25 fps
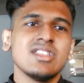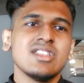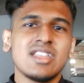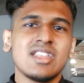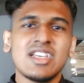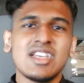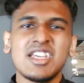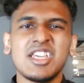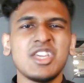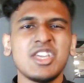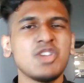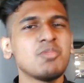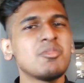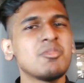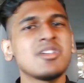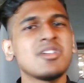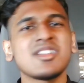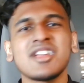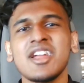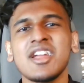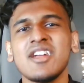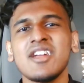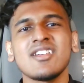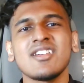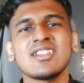The human
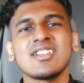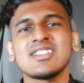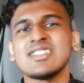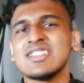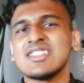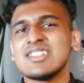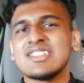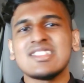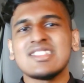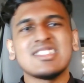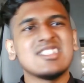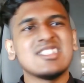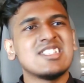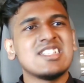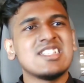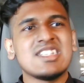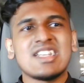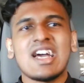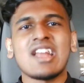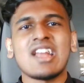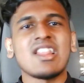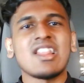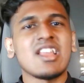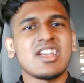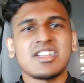characters did
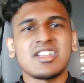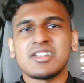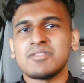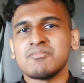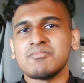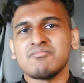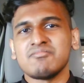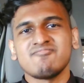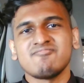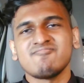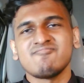not like them.